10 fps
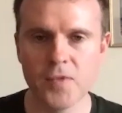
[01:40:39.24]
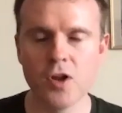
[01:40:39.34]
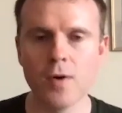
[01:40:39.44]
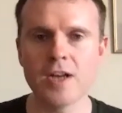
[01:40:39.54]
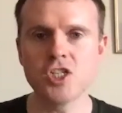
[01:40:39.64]
you
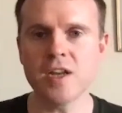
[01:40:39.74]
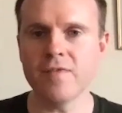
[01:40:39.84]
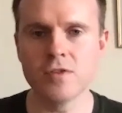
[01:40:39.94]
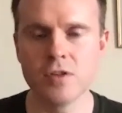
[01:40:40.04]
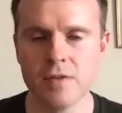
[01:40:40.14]
know, as
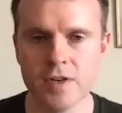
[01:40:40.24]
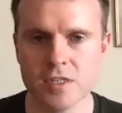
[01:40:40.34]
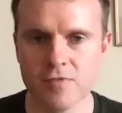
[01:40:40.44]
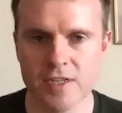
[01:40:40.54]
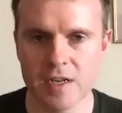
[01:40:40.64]
Sheffield
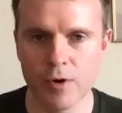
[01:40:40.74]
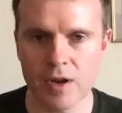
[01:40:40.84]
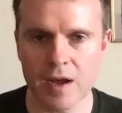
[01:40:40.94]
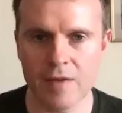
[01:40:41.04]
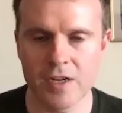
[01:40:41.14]
University recently put
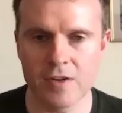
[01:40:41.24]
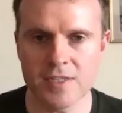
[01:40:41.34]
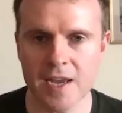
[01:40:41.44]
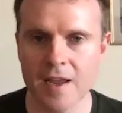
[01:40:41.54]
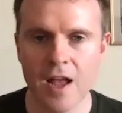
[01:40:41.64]
out a video
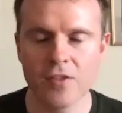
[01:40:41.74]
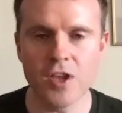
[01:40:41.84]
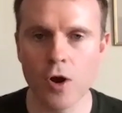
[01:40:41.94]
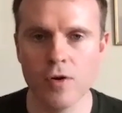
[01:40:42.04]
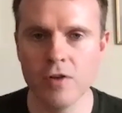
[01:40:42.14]
saying
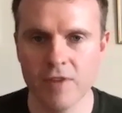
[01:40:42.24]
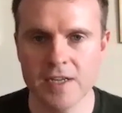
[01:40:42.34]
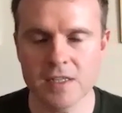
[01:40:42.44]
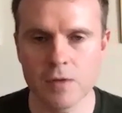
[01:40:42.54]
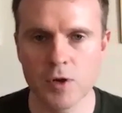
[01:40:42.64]
the only
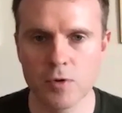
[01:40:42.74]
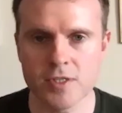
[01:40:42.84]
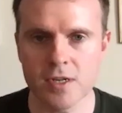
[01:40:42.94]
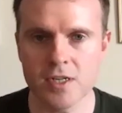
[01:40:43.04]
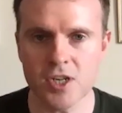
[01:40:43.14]
reason that we all
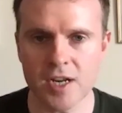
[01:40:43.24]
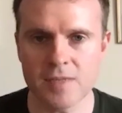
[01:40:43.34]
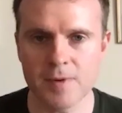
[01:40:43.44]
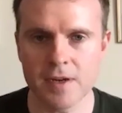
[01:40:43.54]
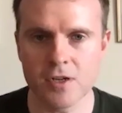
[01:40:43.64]
study
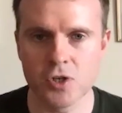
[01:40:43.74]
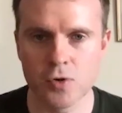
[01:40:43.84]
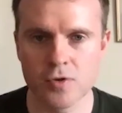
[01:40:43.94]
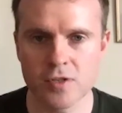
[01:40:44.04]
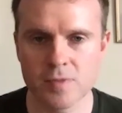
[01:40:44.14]
Shakespeare and
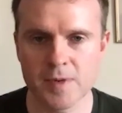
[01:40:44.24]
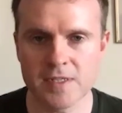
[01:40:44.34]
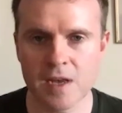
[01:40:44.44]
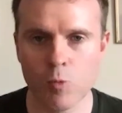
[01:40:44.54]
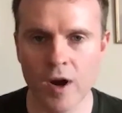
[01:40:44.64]
Chaucer is
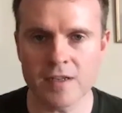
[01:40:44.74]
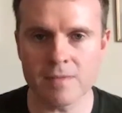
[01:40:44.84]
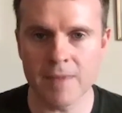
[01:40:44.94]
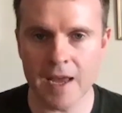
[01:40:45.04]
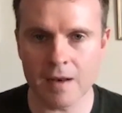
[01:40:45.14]
because they're white
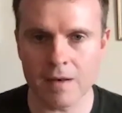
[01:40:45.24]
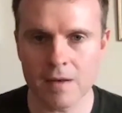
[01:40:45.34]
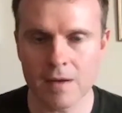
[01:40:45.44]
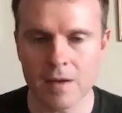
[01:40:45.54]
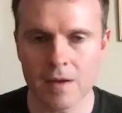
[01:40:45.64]
men
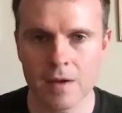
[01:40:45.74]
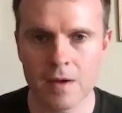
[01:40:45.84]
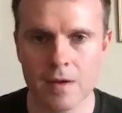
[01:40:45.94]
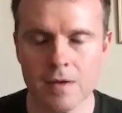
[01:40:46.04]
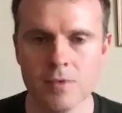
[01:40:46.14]

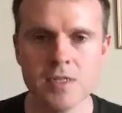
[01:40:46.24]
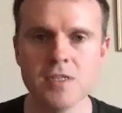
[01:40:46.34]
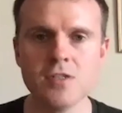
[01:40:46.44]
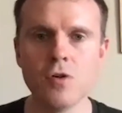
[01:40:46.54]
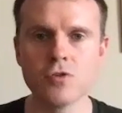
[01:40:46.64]
well, this
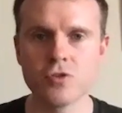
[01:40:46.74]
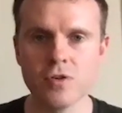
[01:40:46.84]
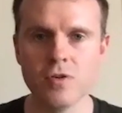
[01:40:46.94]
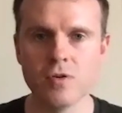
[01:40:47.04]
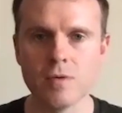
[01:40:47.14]
is not
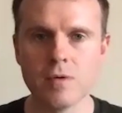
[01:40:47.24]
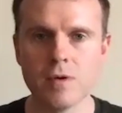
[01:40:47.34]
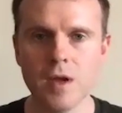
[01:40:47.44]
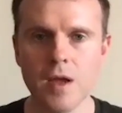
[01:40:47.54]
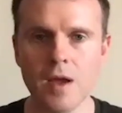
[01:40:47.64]
true
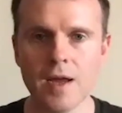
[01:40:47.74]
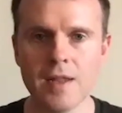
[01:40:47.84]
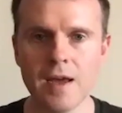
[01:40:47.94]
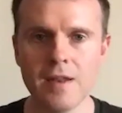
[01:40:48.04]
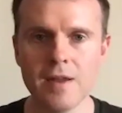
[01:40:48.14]
and
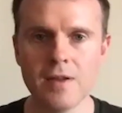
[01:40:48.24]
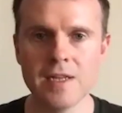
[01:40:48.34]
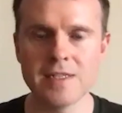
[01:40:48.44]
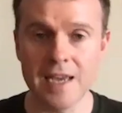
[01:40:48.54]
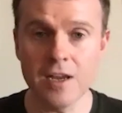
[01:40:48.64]
and
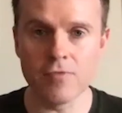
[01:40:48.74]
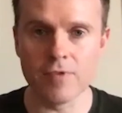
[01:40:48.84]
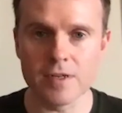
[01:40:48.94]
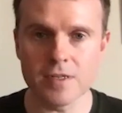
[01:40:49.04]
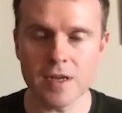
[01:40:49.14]
it's
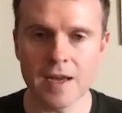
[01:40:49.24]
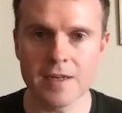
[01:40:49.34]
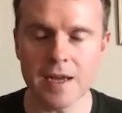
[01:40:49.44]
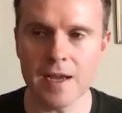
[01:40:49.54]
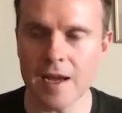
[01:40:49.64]
ignorant
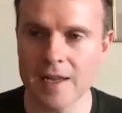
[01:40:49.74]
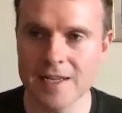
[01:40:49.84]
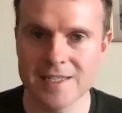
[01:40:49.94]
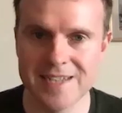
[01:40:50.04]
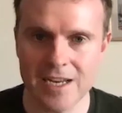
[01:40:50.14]
and and
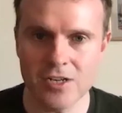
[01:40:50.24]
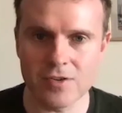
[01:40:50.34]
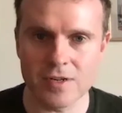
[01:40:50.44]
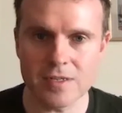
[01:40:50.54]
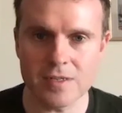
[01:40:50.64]
it's
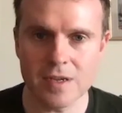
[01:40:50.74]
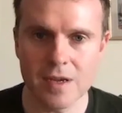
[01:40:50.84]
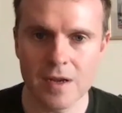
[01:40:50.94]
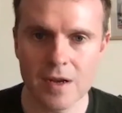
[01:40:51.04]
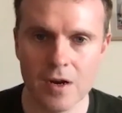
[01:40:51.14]
dangerous
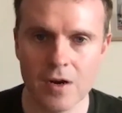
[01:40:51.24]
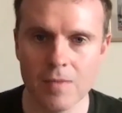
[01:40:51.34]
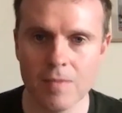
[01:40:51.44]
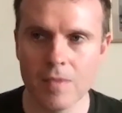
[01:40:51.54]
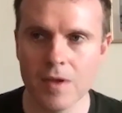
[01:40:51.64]

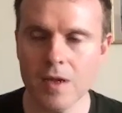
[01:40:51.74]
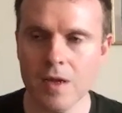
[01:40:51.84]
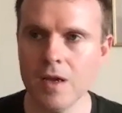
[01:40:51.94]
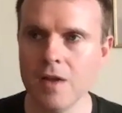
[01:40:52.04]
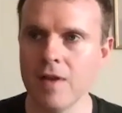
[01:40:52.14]
um
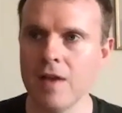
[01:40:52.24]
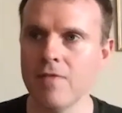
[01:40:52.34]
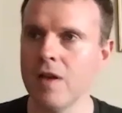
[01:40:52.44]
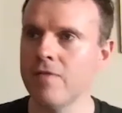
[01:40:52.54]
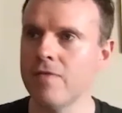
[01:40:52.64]
if if
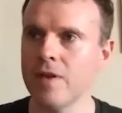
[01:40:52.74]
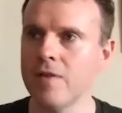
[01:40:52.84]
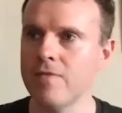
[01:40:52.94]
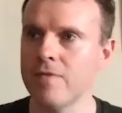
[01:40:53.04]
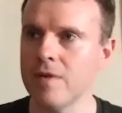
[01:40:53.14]
if
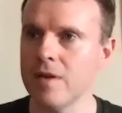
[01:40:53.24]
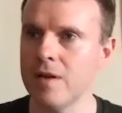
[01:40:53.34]
if,